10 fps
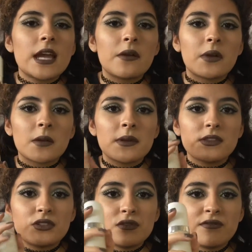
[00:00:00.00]
I
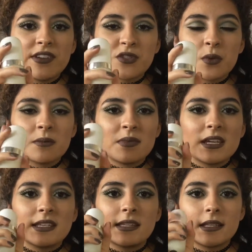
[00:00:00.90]
recommend the Too Faced one
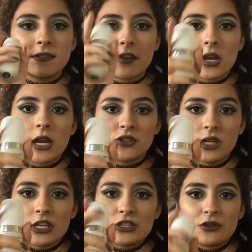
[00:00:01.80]
because that's very
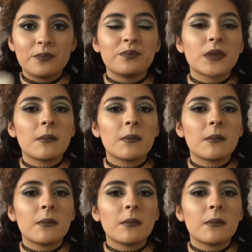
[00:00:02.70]
hydrating too.